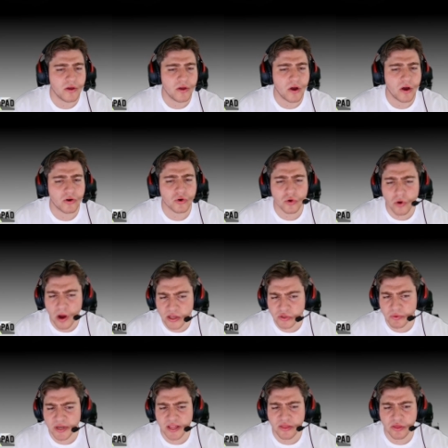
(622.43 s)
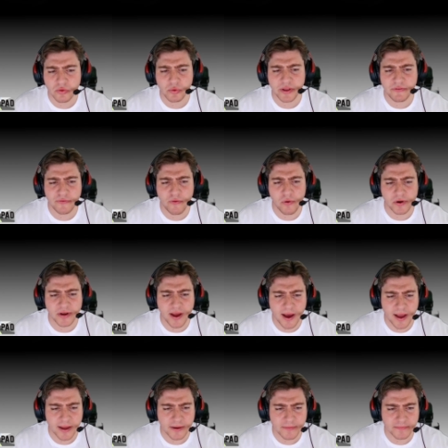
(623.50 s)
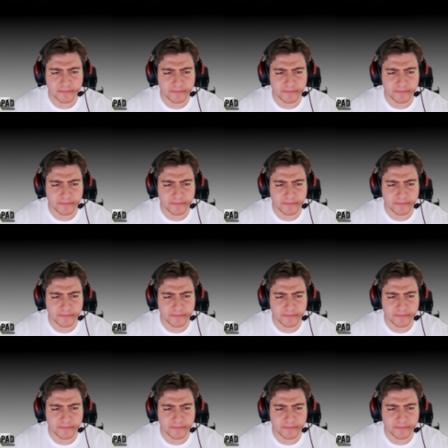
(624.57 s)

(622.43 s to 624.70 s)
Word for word: Across, we need 3, 4, 9.